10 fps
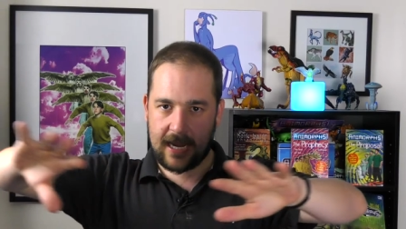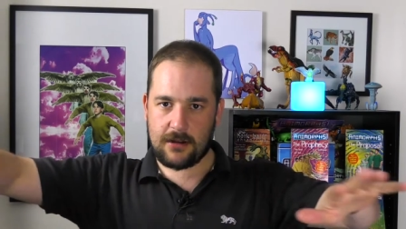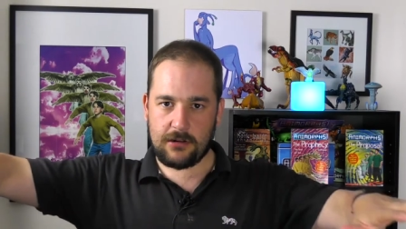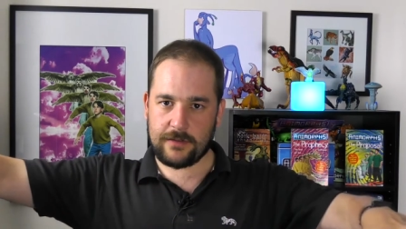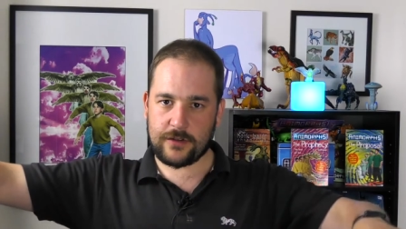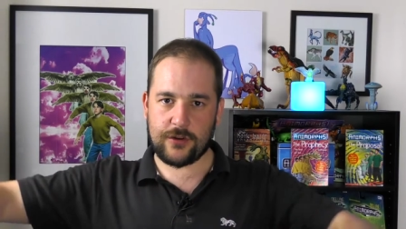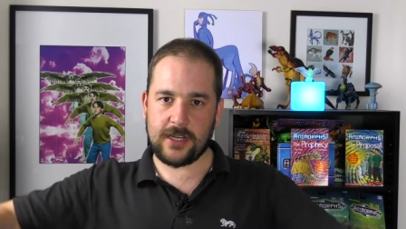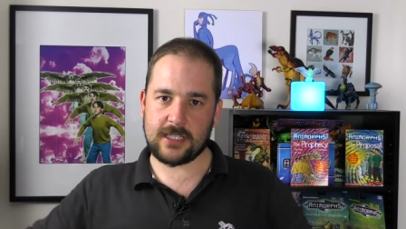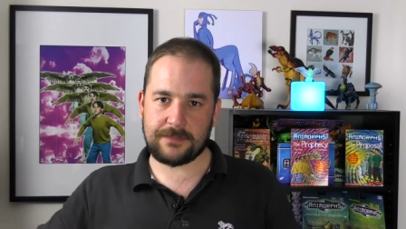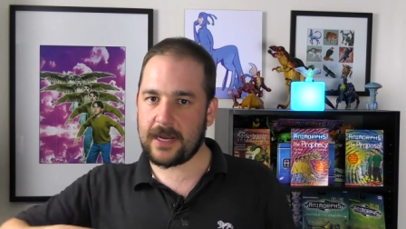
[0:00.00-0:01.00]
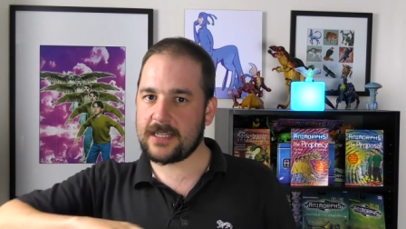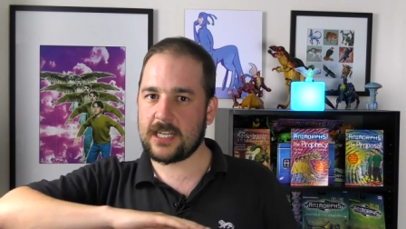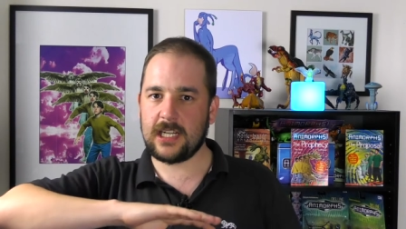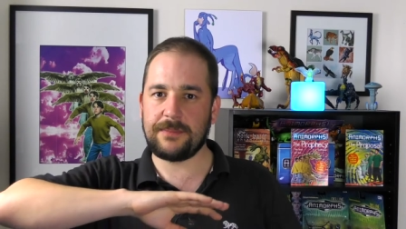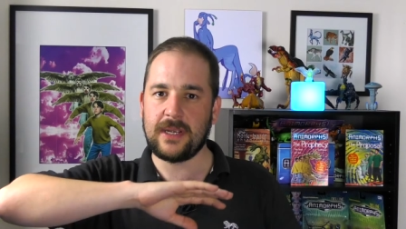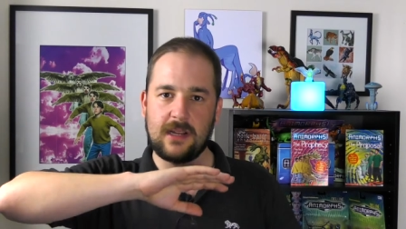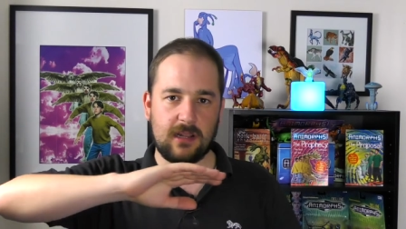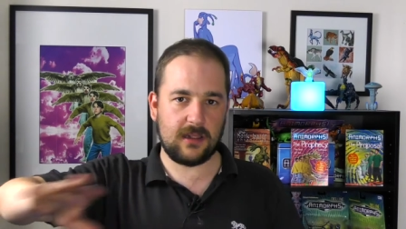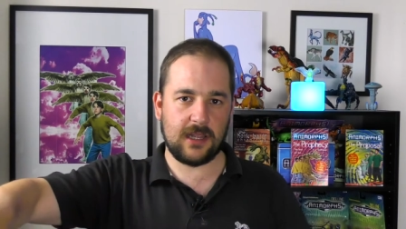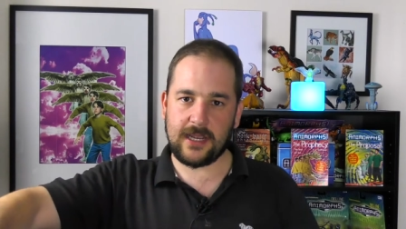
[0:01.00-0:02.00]
area of trees has basically been
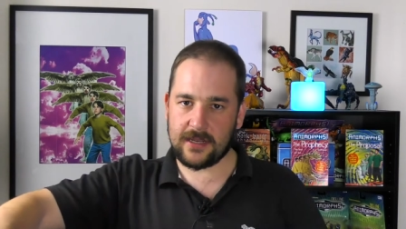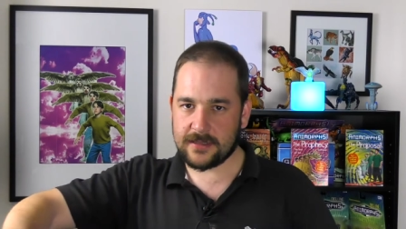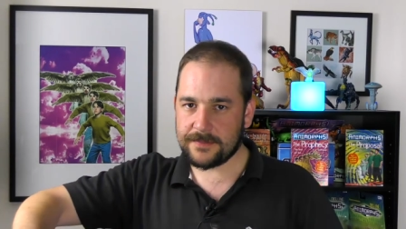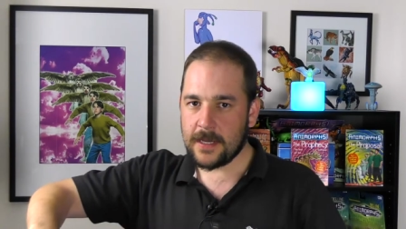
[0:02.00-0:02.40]
cleared